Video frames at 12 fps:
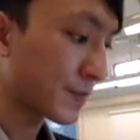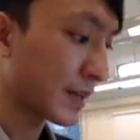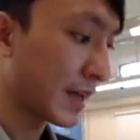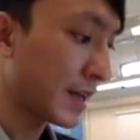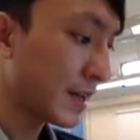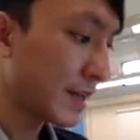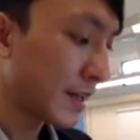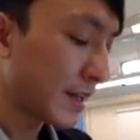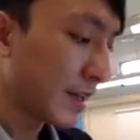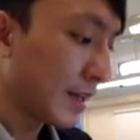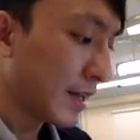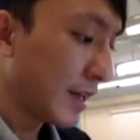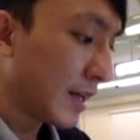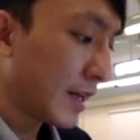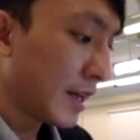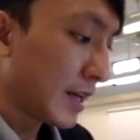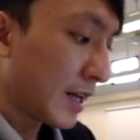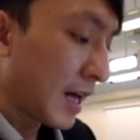Okay.
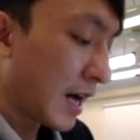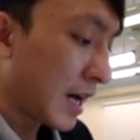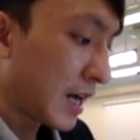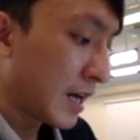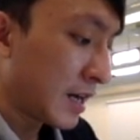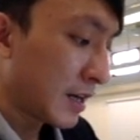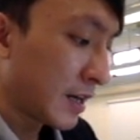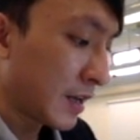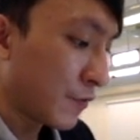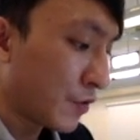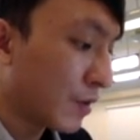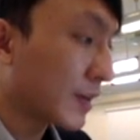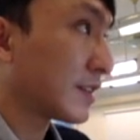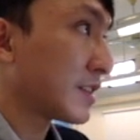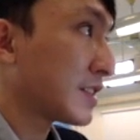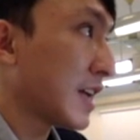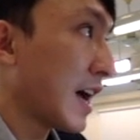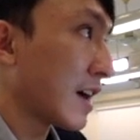If you look at
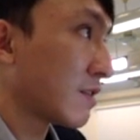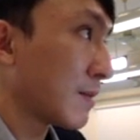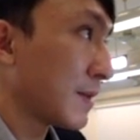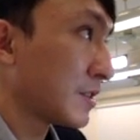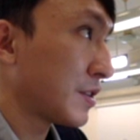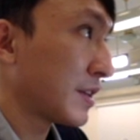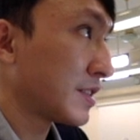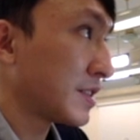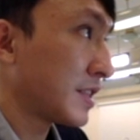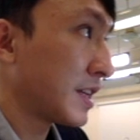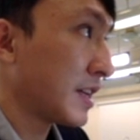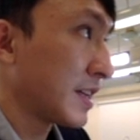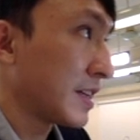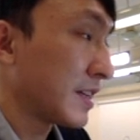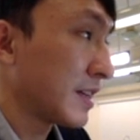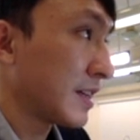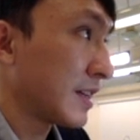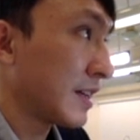this diagram, as you can see,
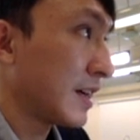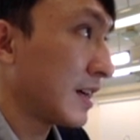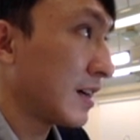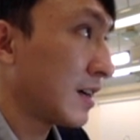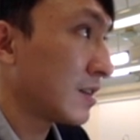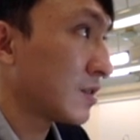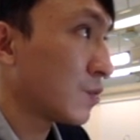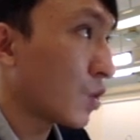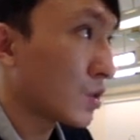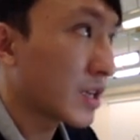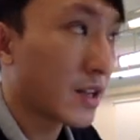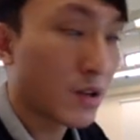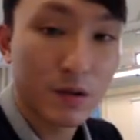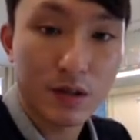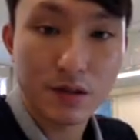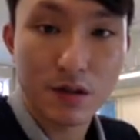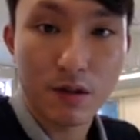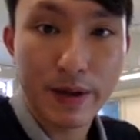water and oil
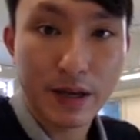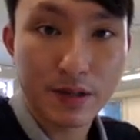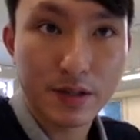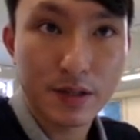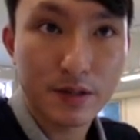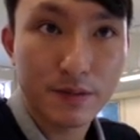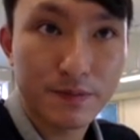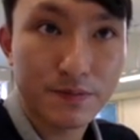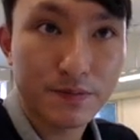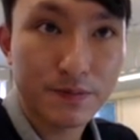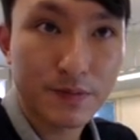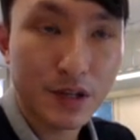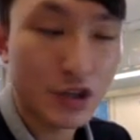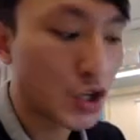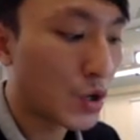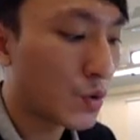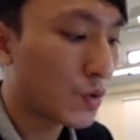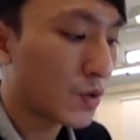does not mix.
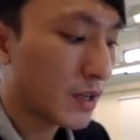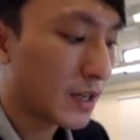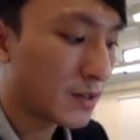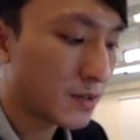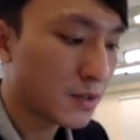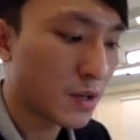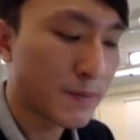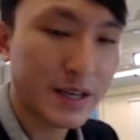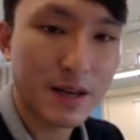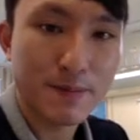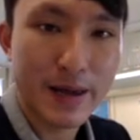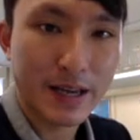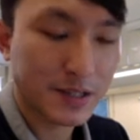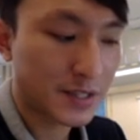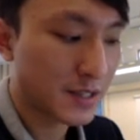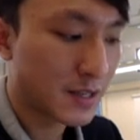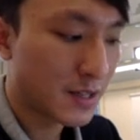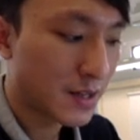So in order to make it
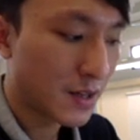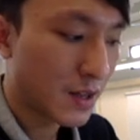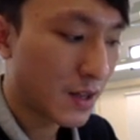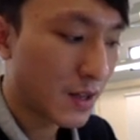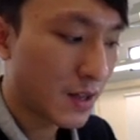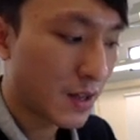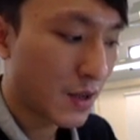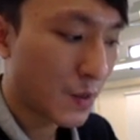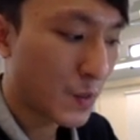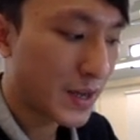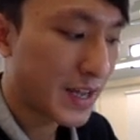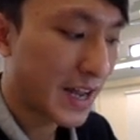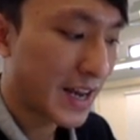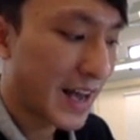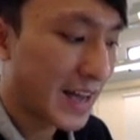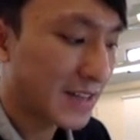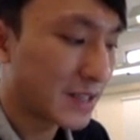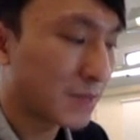mix, we can
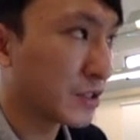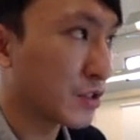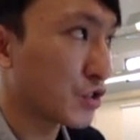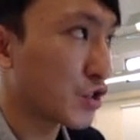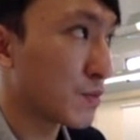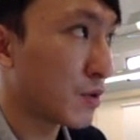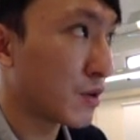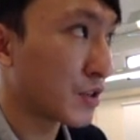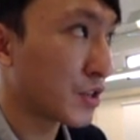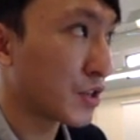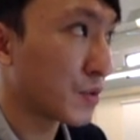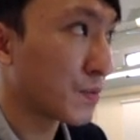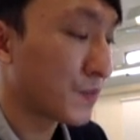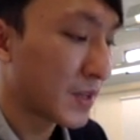add some detergent molecule.